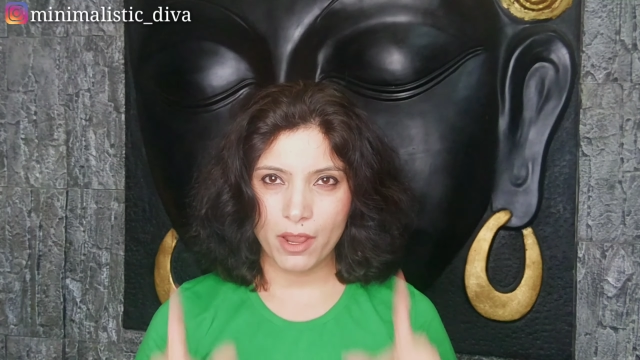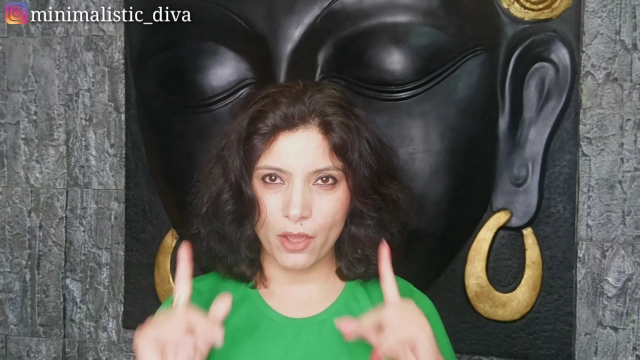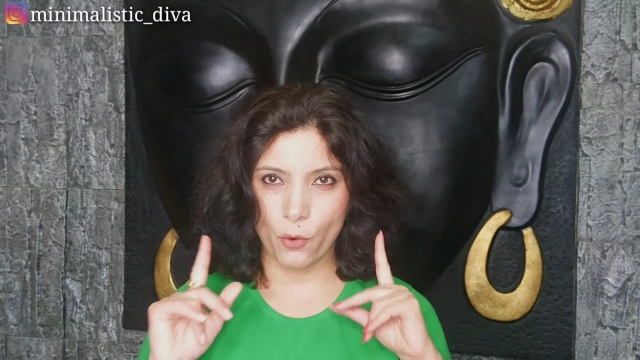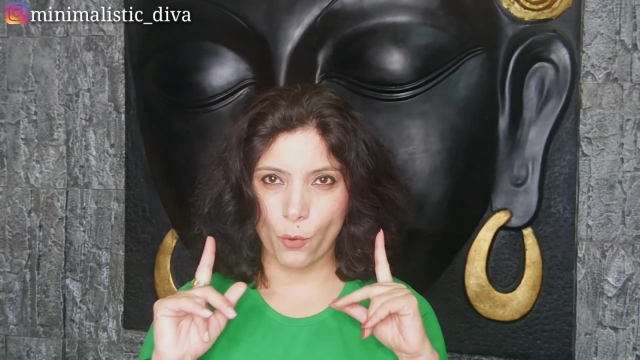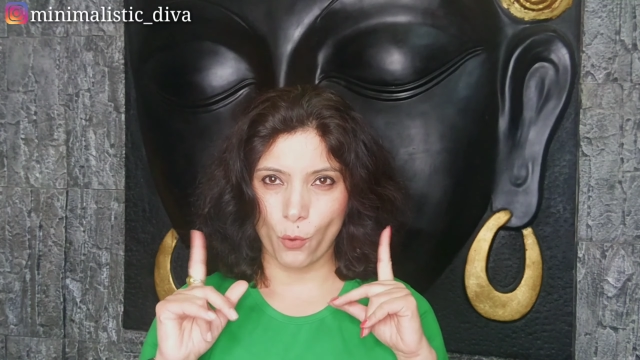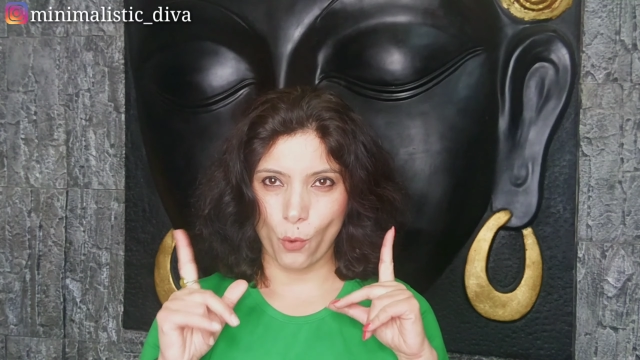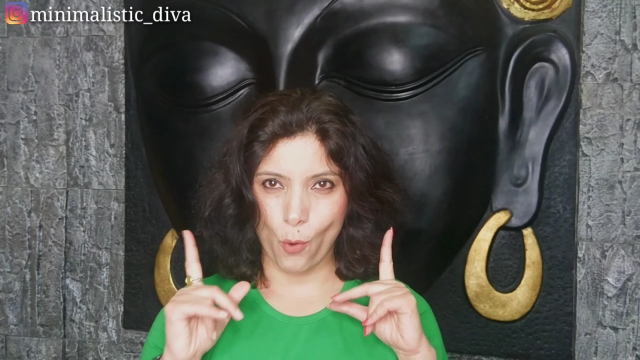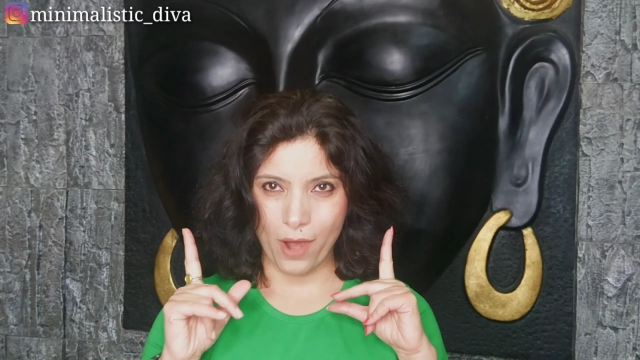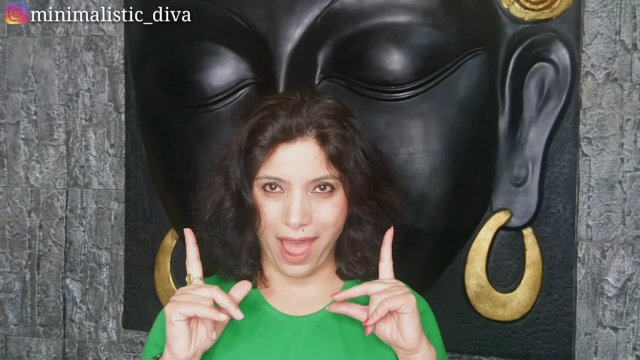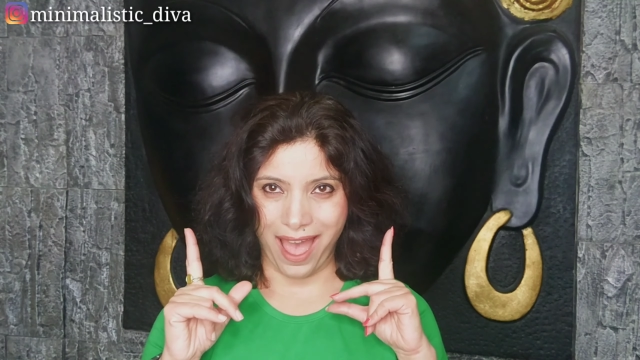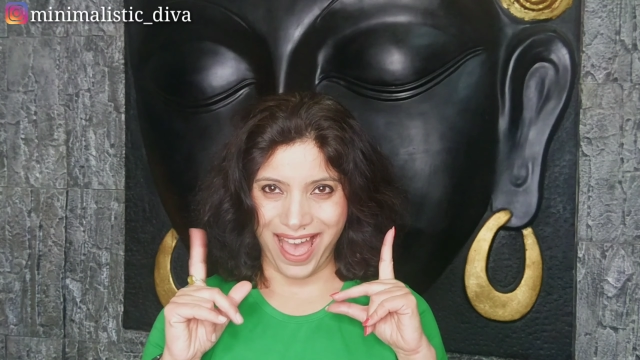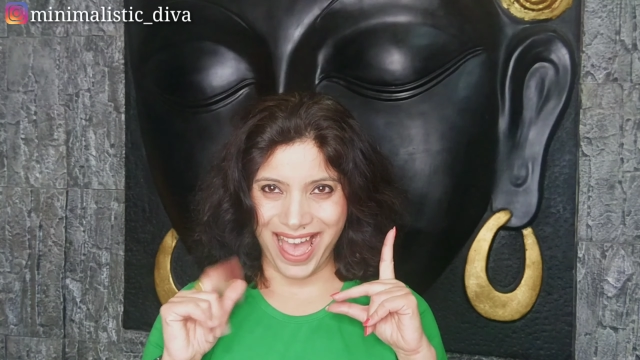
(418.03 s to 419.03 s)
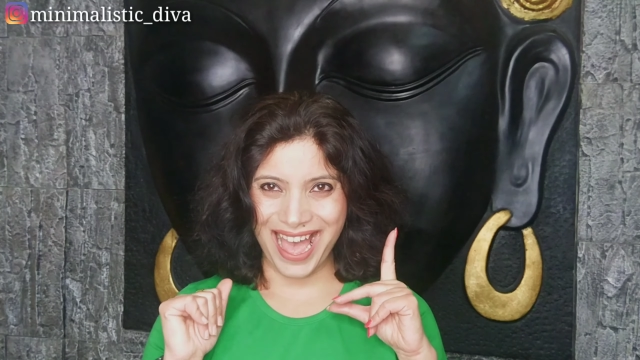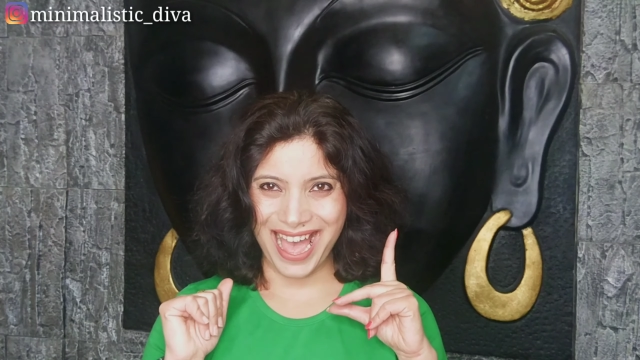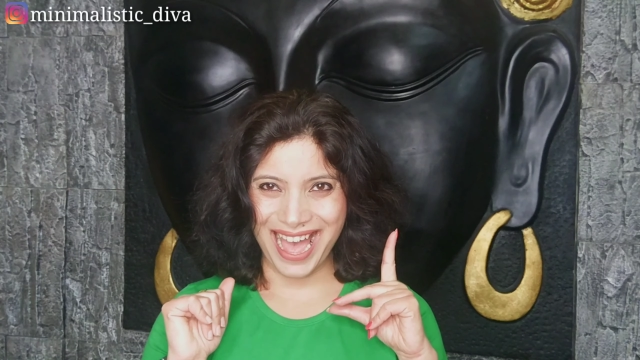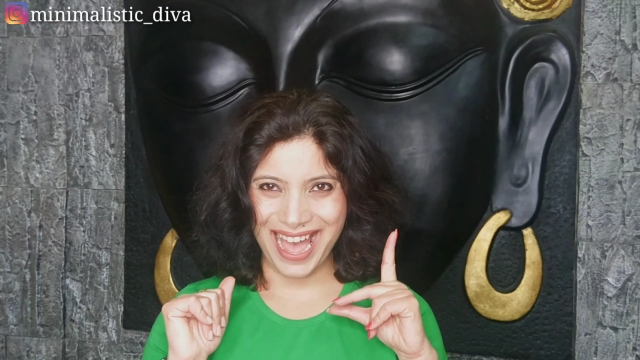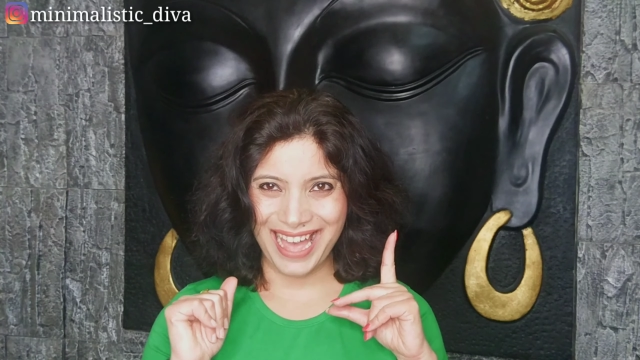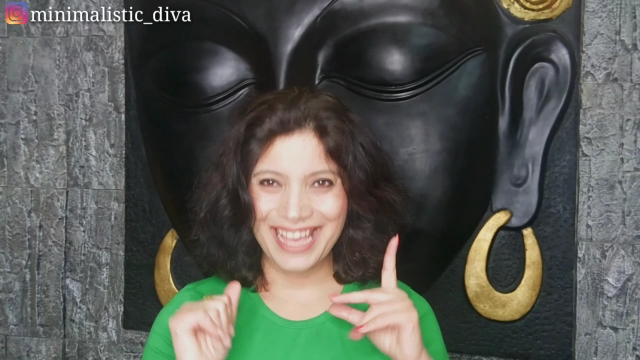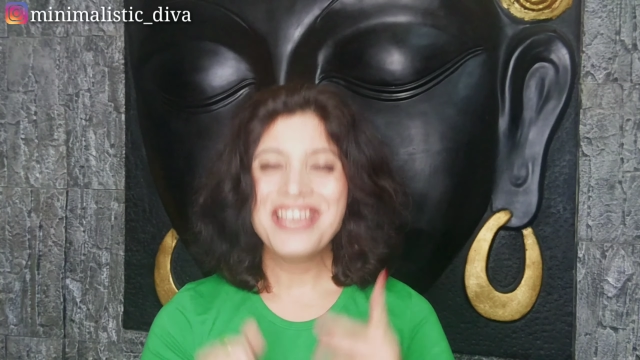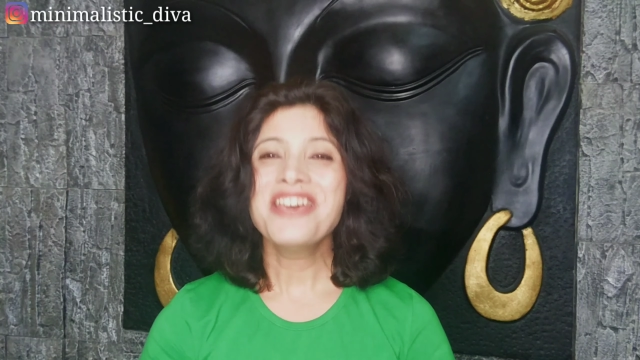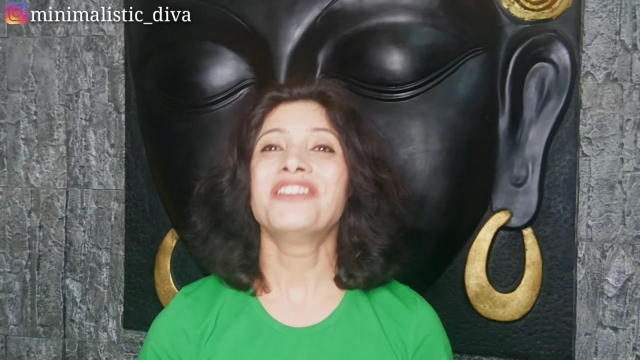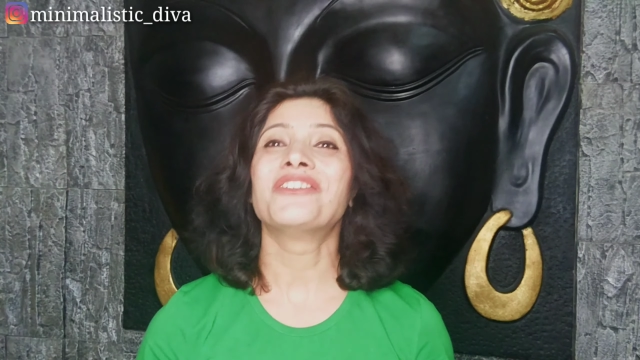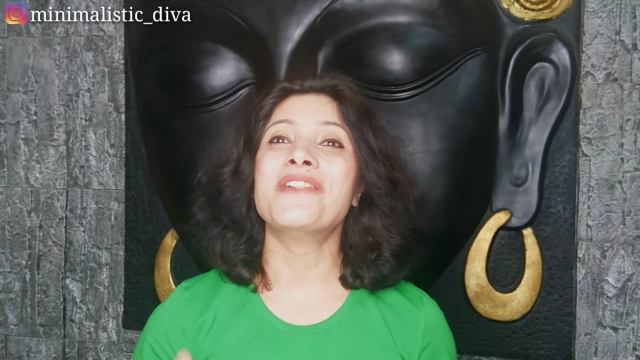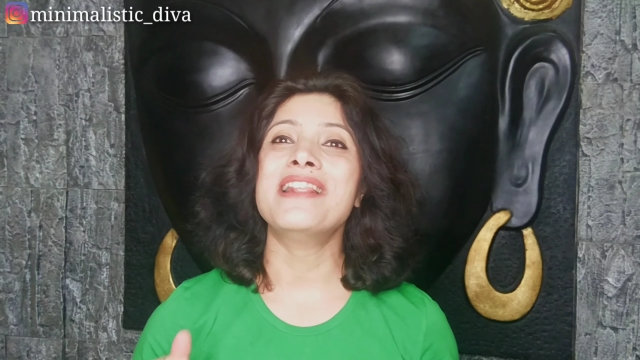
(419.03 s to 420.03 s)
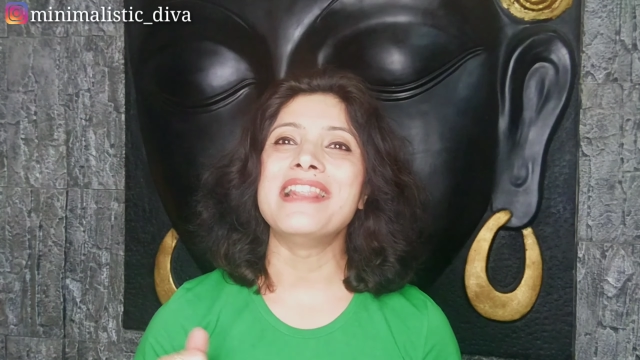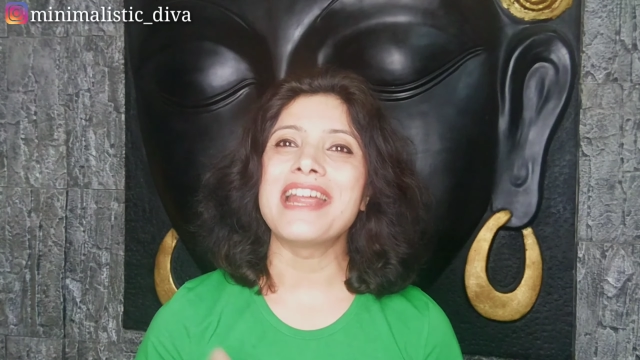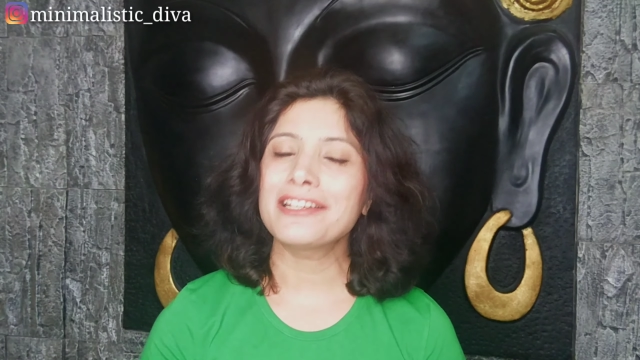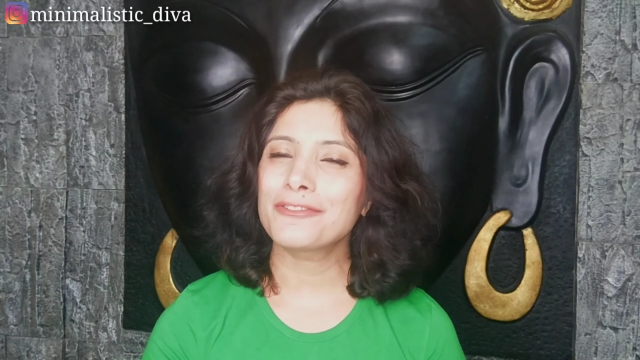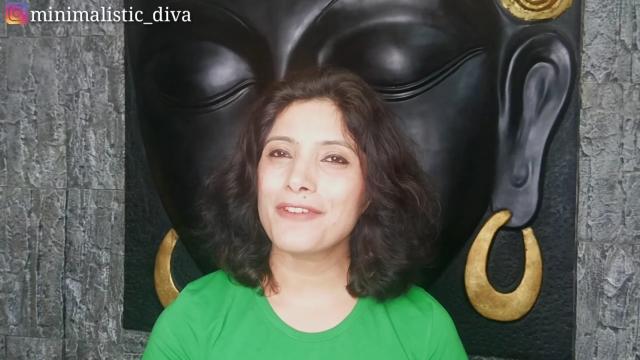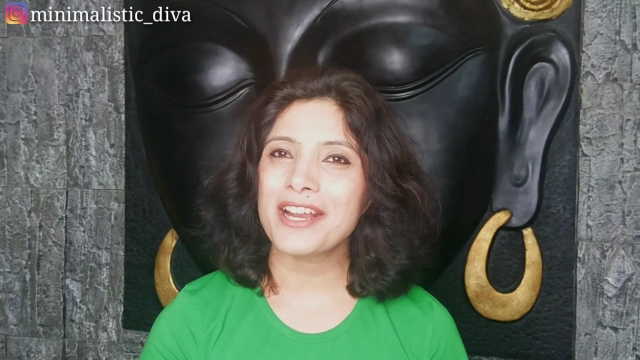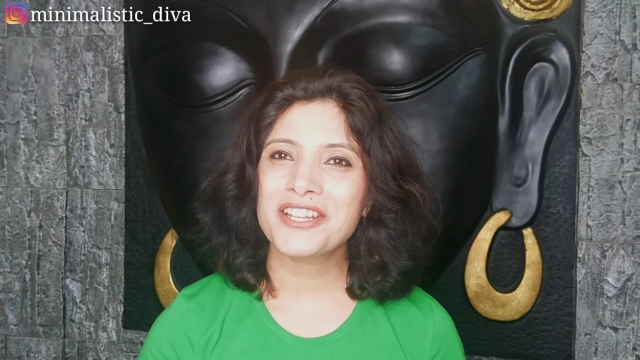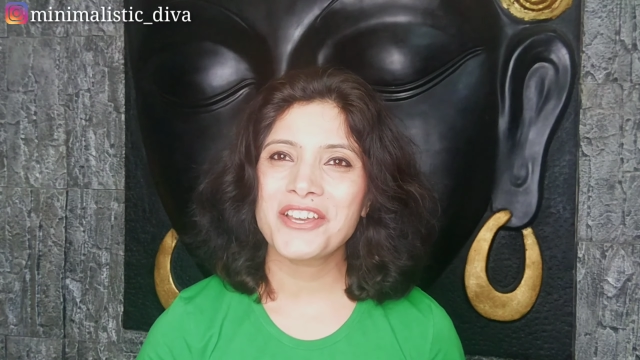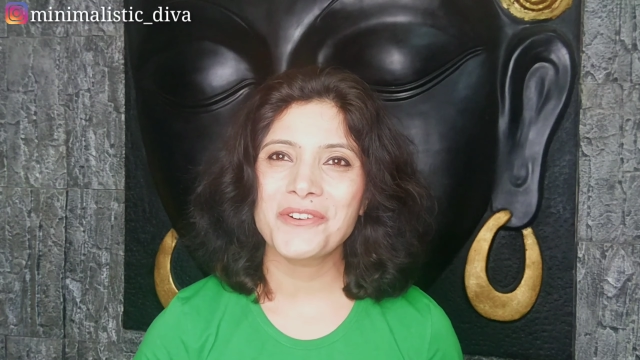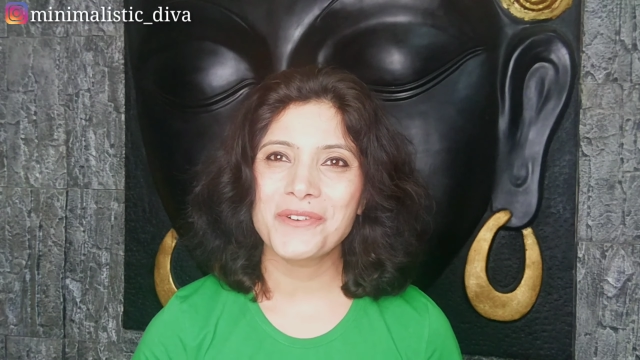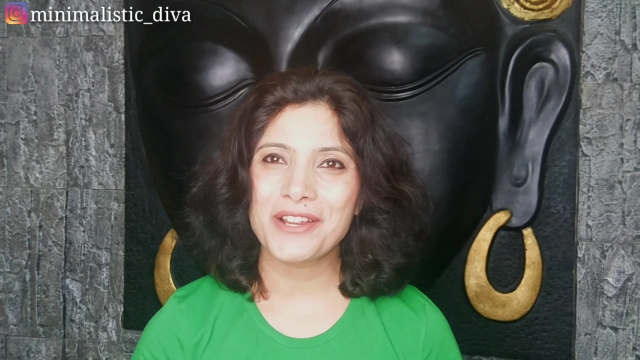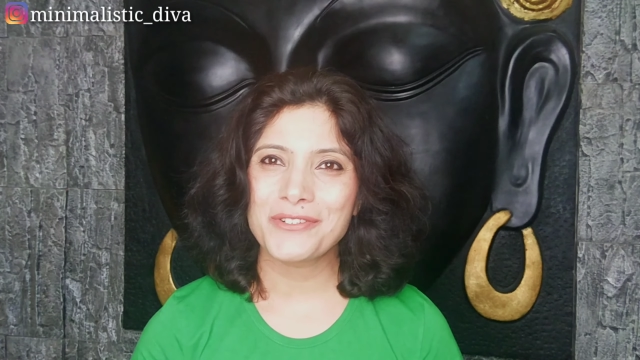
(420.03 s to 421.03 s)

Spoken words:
corona. So let's fight corona